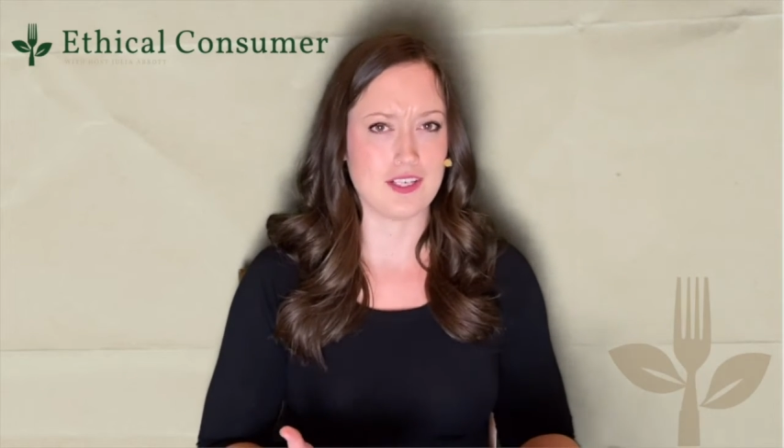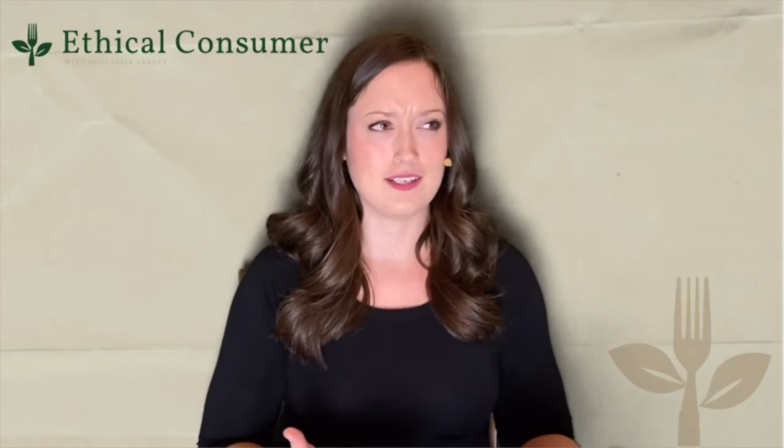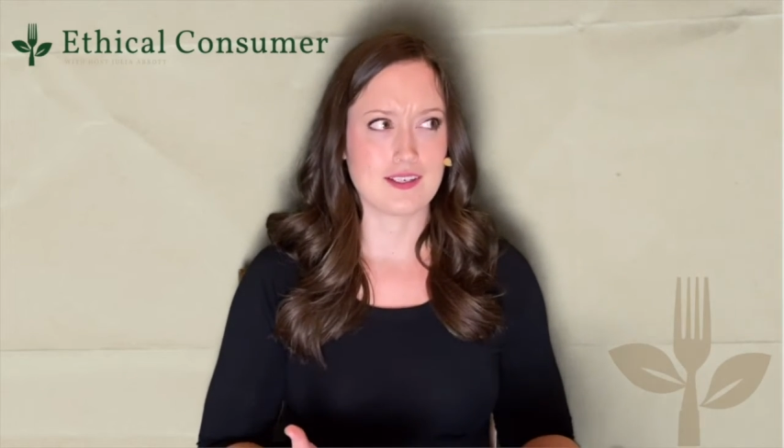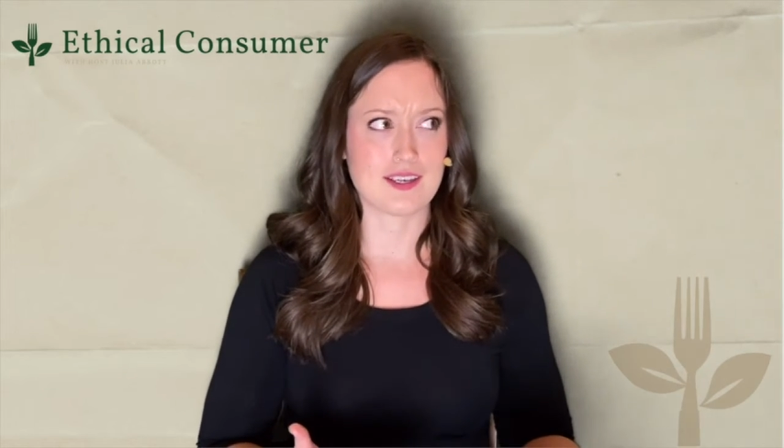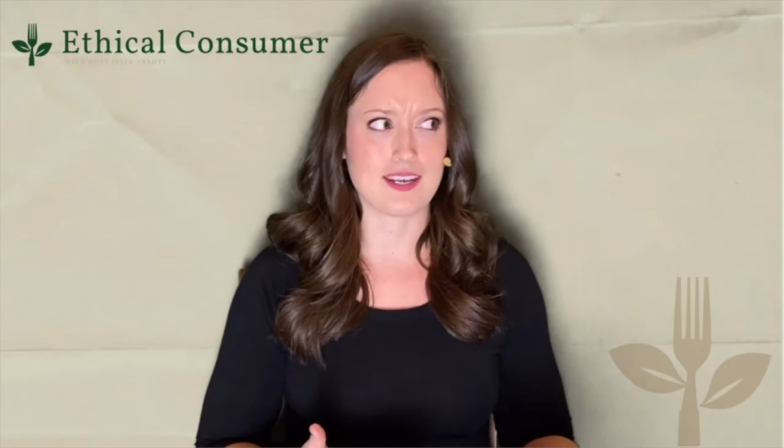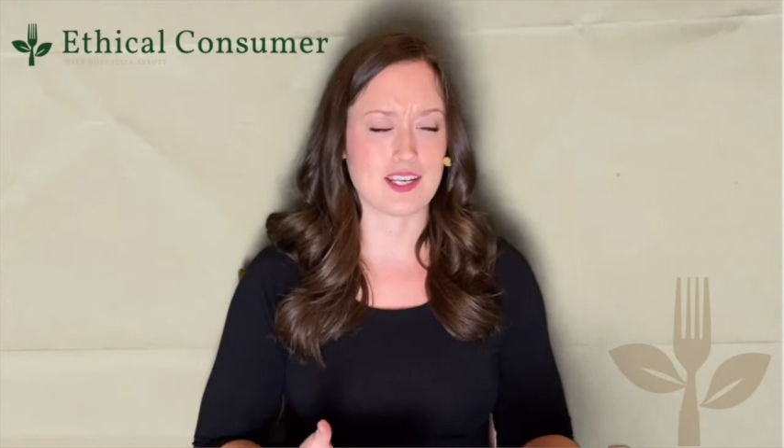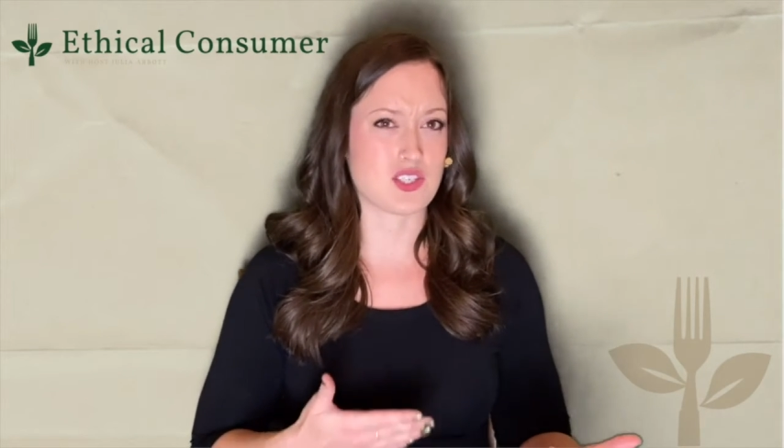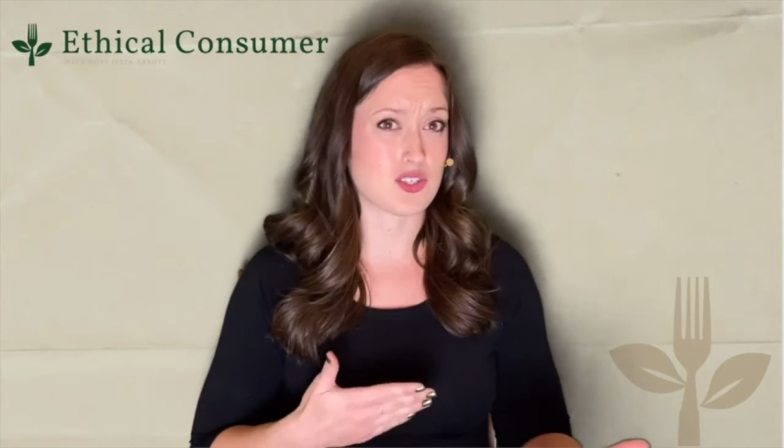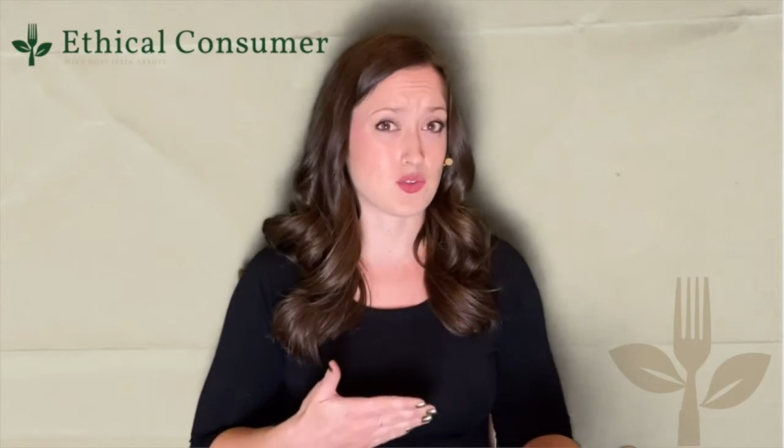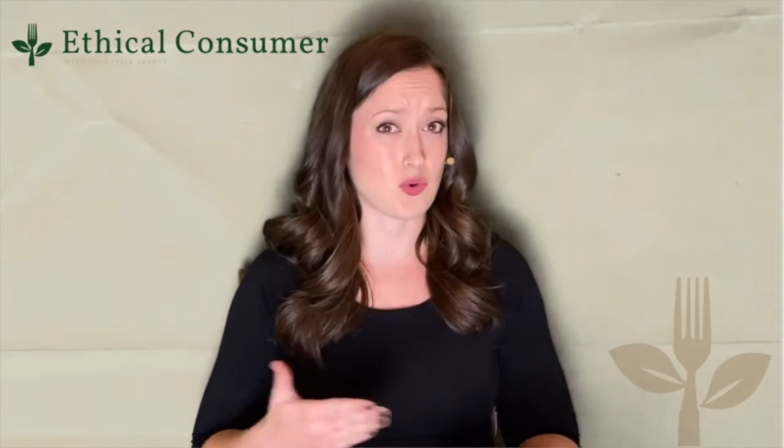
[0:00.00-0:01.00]
can I
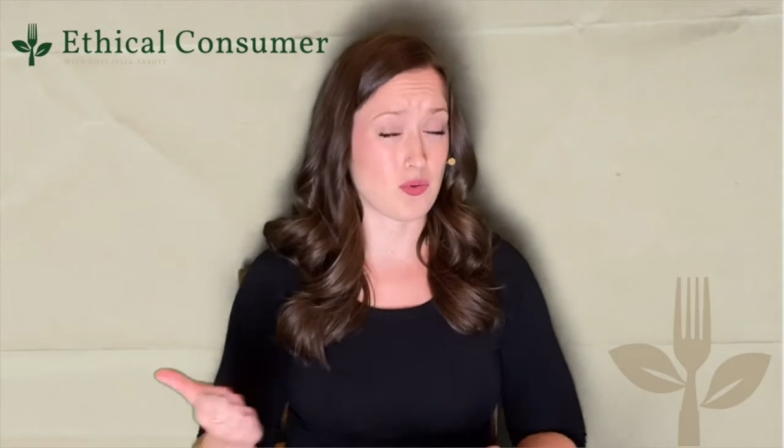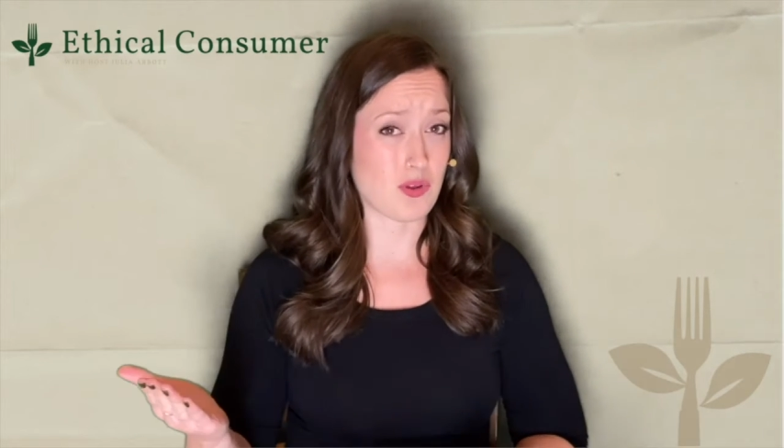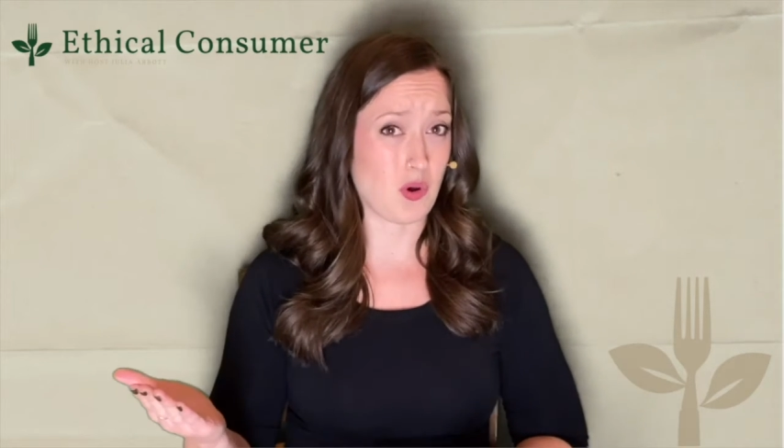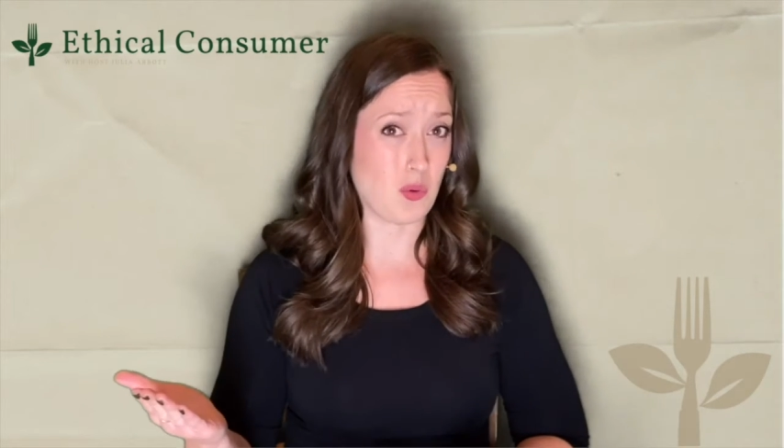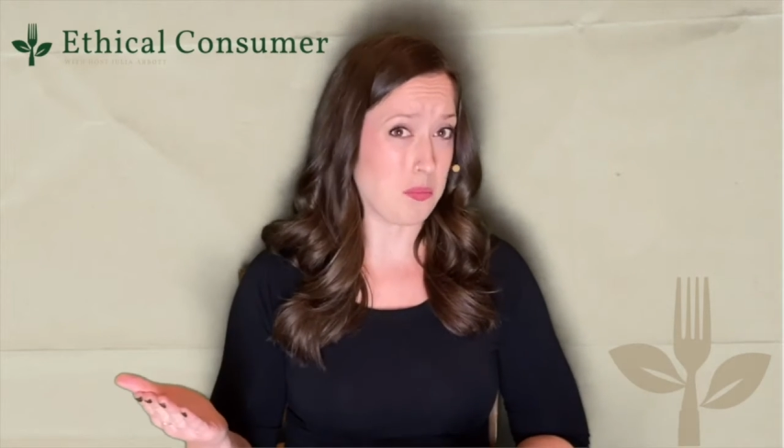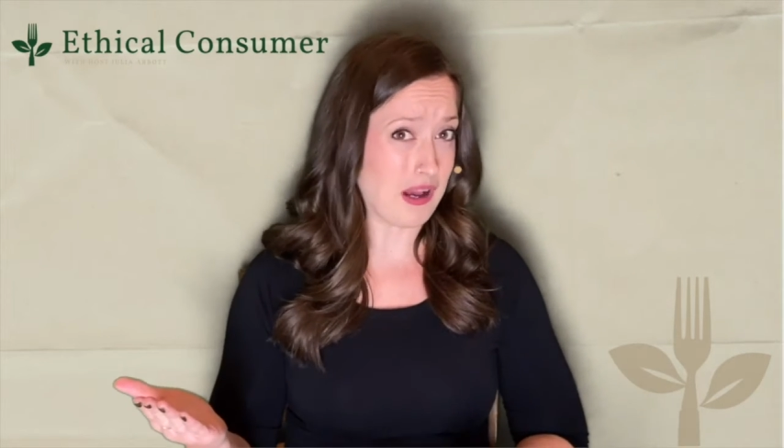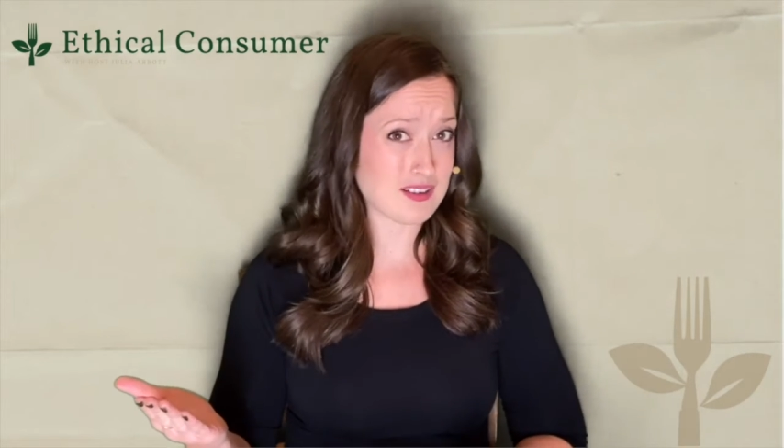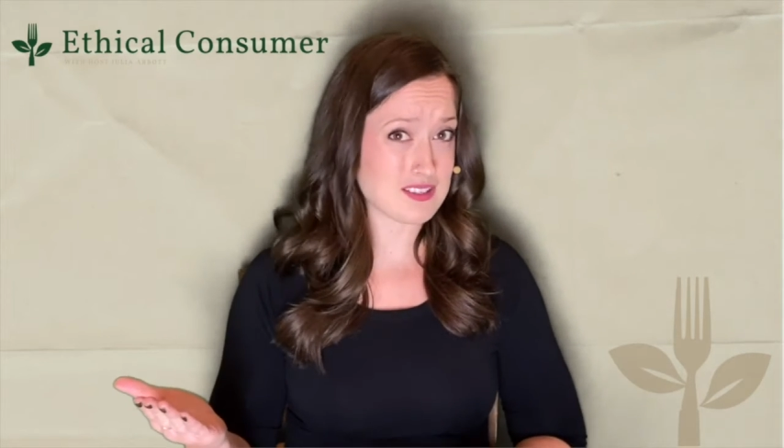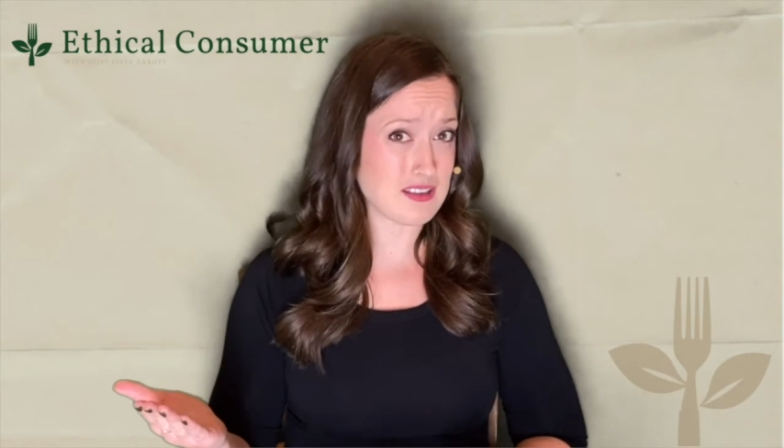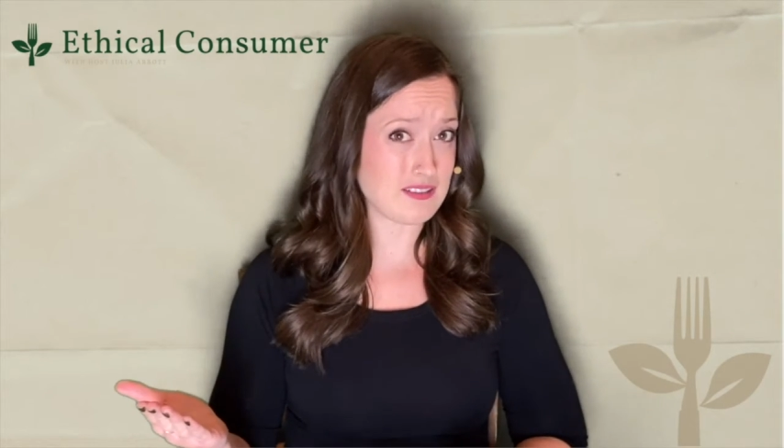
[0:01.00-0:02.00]
just throw the whole
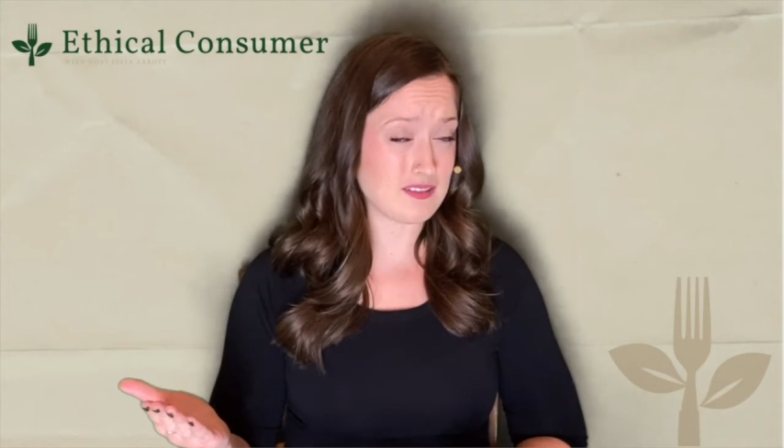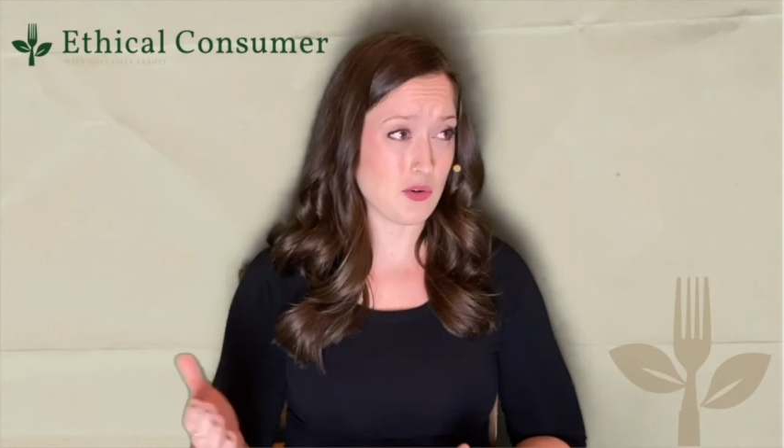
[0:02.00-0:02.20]
box in,